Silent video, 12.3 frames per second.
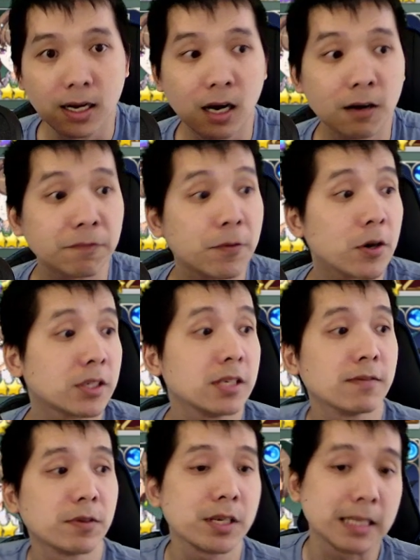For
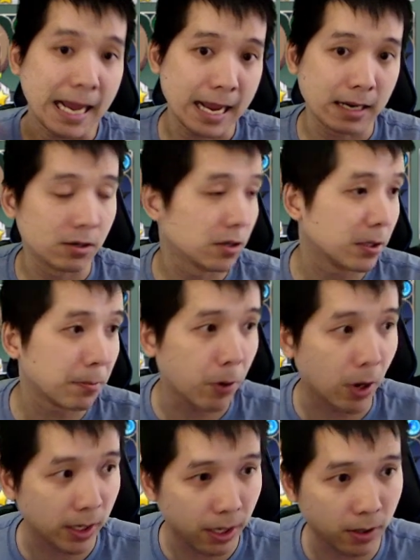your tank or
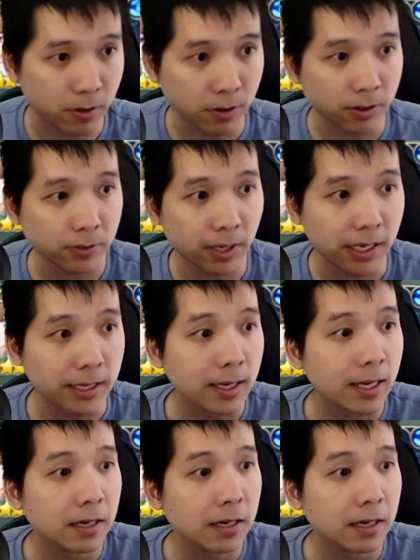support heroes, right?